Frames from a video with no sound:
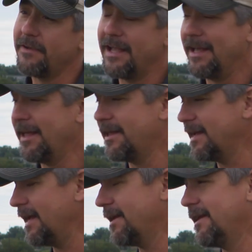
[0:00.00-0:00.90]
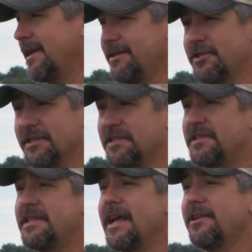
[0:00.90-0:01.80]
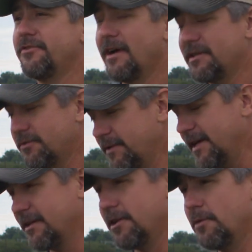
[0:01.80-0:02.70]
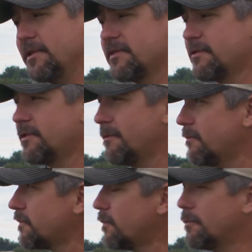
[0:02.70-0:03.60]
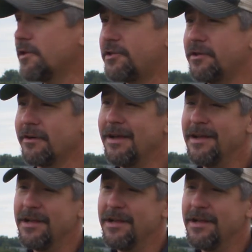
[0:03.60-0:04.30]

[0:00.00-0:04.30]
And it just stayed dry, so we got a little bit of soil moisture.